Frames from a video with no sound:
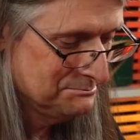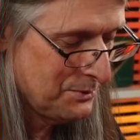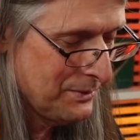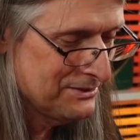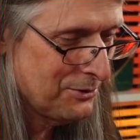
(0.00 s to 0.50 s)

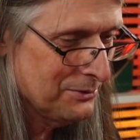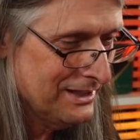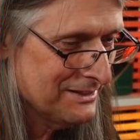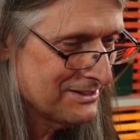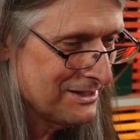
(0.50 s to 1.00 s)
But we totally
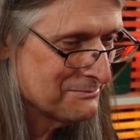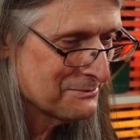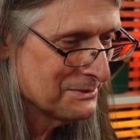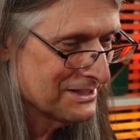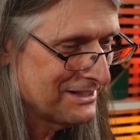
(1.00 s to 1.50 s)
had time
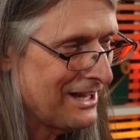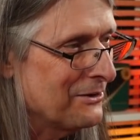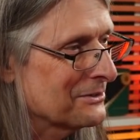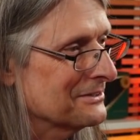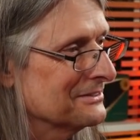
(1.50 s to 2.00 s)
for me to
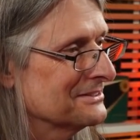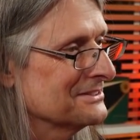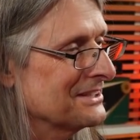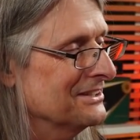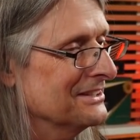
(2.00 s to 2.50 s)
calc. Yep.
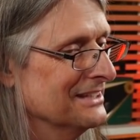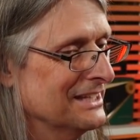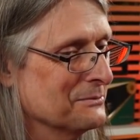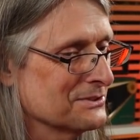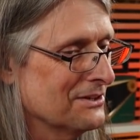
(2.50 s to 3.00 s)
Since I think
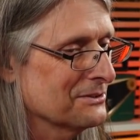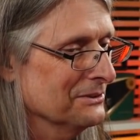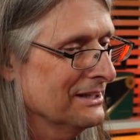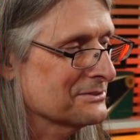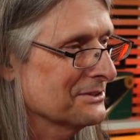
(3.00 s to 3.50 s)
Nikki was on her
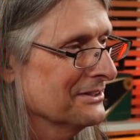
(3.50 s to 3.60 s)
last card.